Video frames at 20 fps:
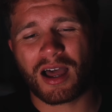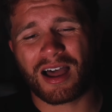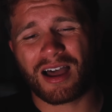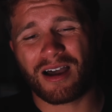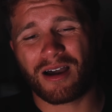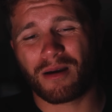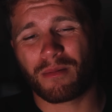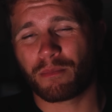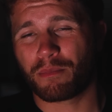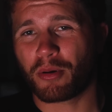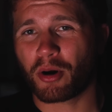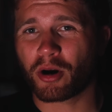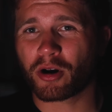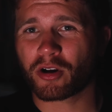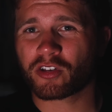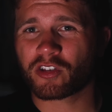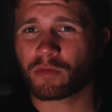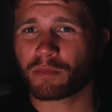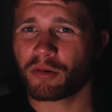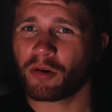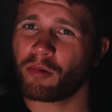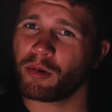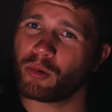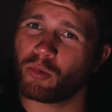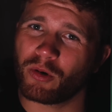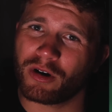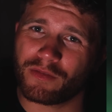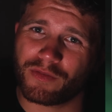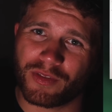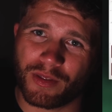BARCs are probably
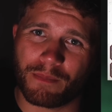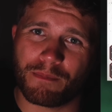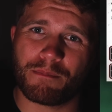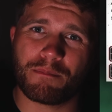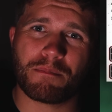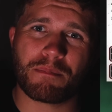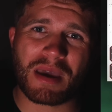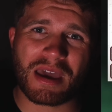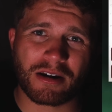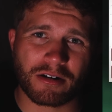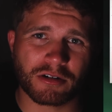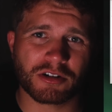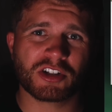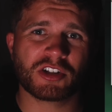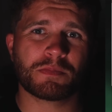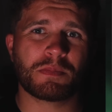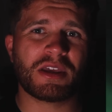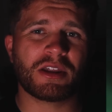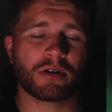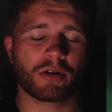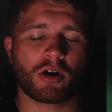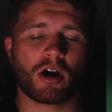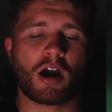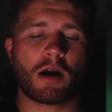one of the better speeder